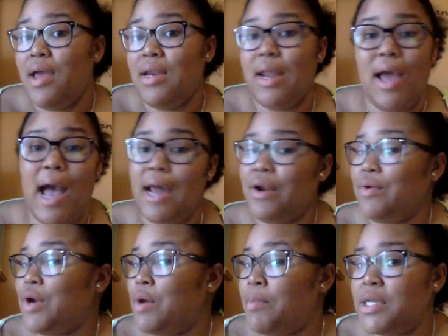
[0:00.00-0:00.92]
Now, I
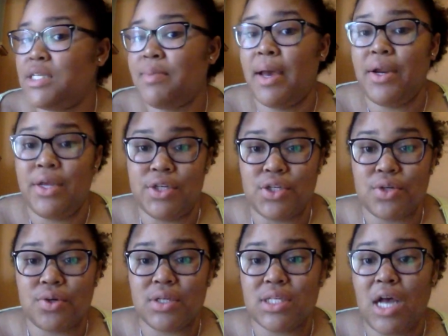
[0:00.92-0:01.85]
don't know much about
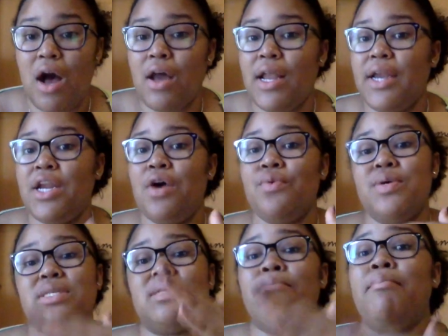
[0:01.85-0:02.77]
insurance. All I know
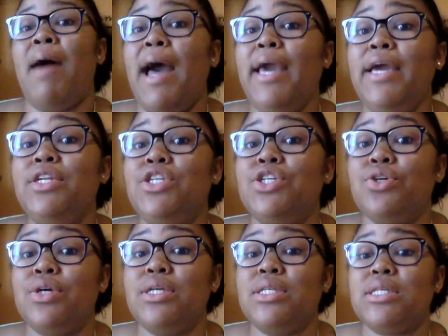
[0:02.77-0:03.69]
is my
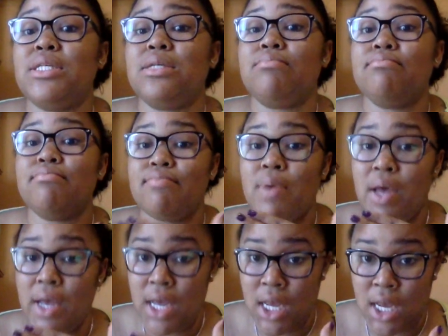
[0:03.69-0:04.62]
insurance
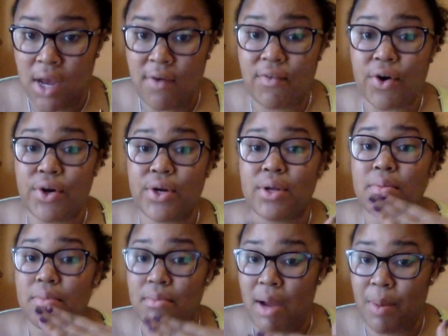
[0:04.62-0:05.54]
covered
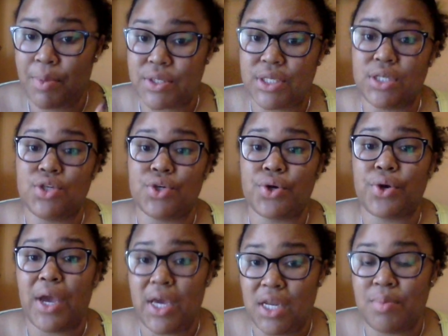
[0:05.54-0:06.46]
my procedure
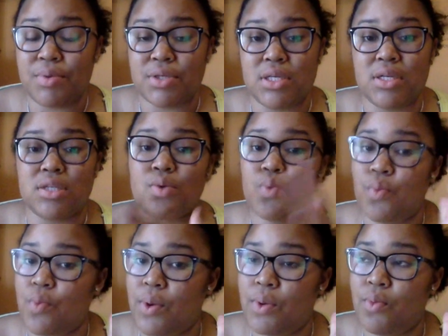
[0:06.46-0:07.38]
80%
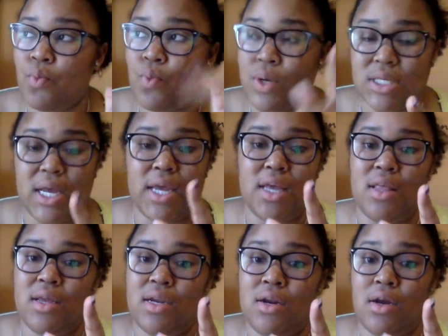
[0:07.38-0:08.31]
once I hit
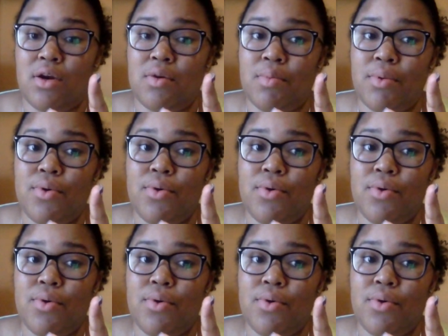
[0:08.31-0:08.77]
that deductible.